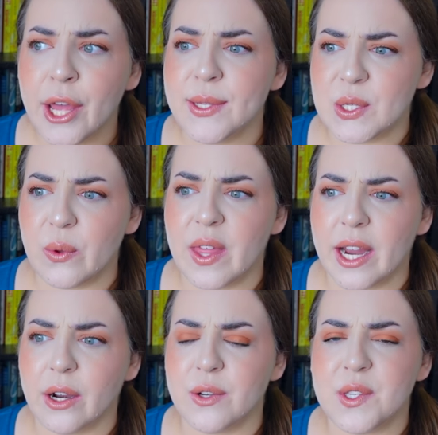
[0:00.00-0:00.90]
So
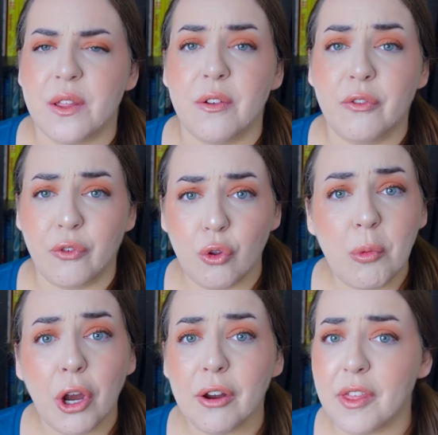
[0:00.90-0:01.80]
there's the
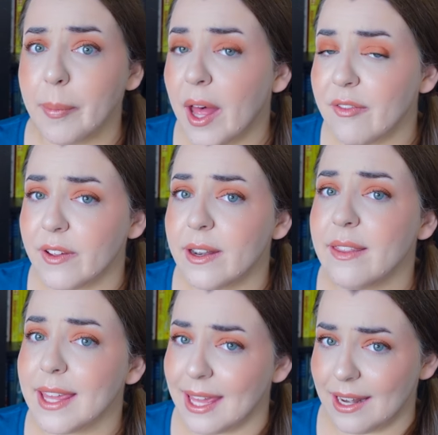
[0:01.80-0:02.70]
fulmar, the puffin,
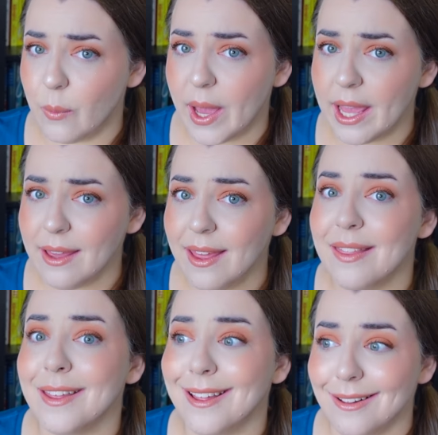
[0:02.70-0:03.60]
the kittiwake,
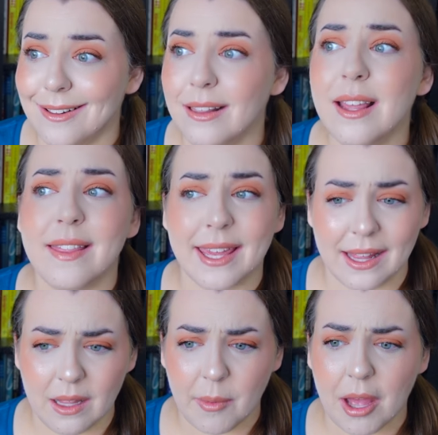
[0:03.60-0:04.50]
the gull, the
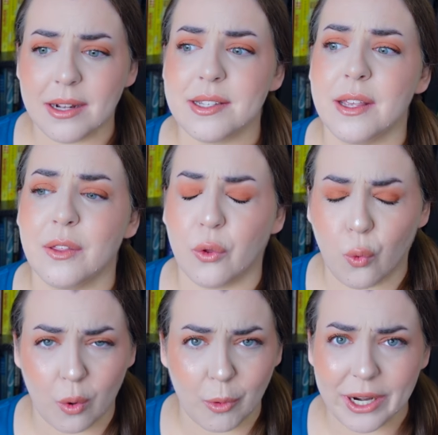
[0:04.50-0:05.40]
guillemot, the
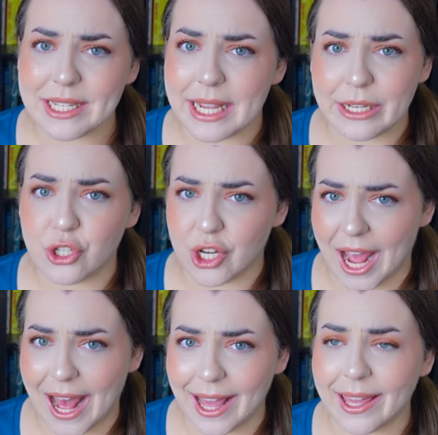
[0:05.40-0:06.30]
cormorant, and
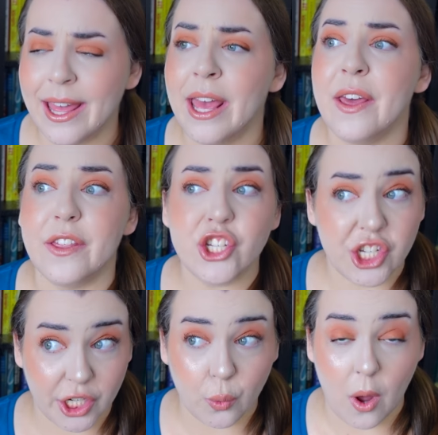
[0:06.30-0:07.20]
shag, the
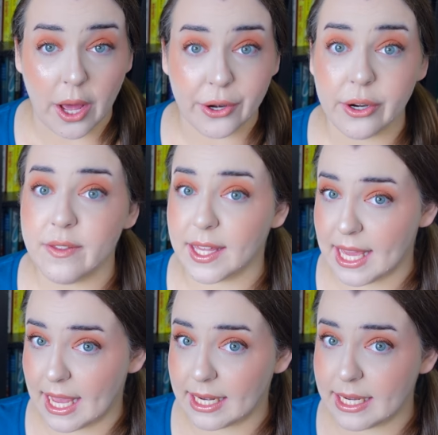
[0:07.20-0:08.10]
shearwater, the
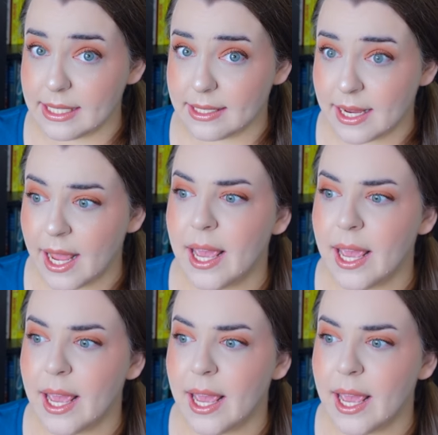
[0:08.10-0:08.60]
gannet,